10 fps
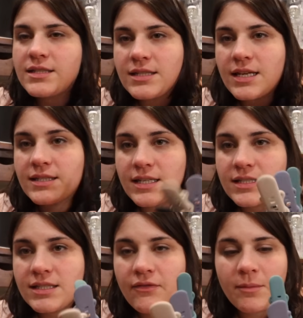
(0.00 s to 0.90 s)
is like
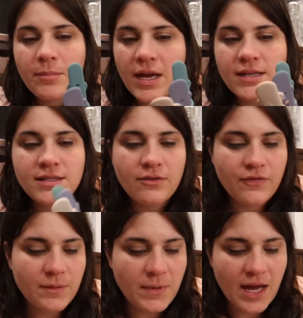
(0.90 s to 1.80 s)
6 different bands that will
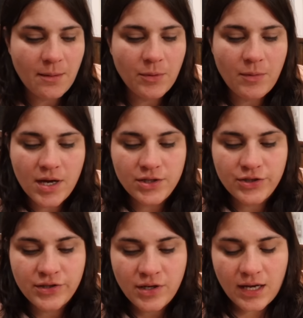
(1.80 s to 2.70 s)
fit my Apple
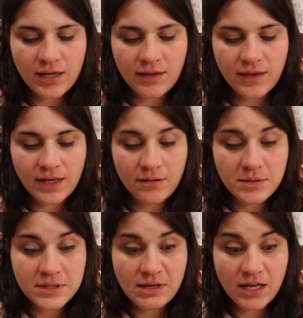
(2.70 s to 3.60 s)
Watch, and I think it
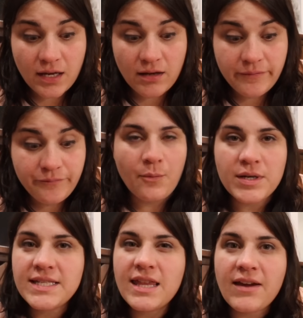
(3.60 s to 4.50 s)
was like, I want
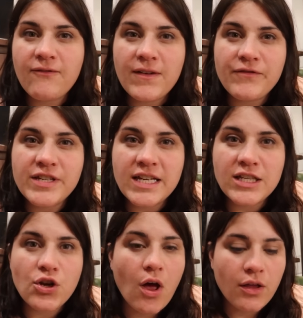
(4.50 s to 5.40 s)
to say like
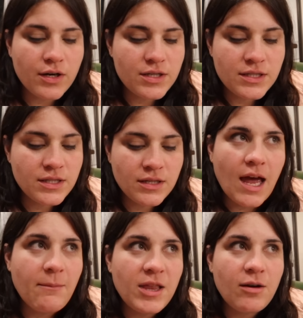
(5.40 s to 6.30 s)
$15.
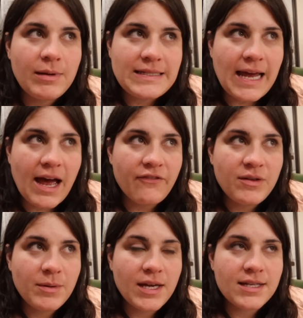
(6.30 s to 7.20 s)
I'm a little bit
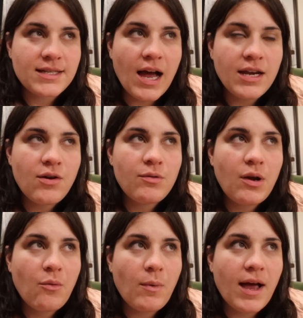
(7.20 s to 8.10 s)
daft because I don't
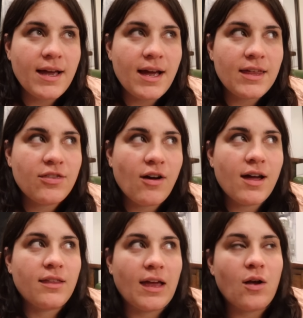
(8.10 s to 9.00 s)
know why I
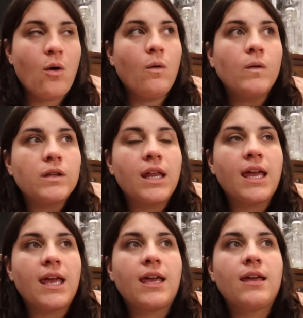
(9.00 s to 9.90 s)
thought like
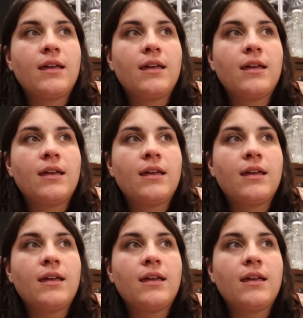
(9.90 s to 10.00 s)
only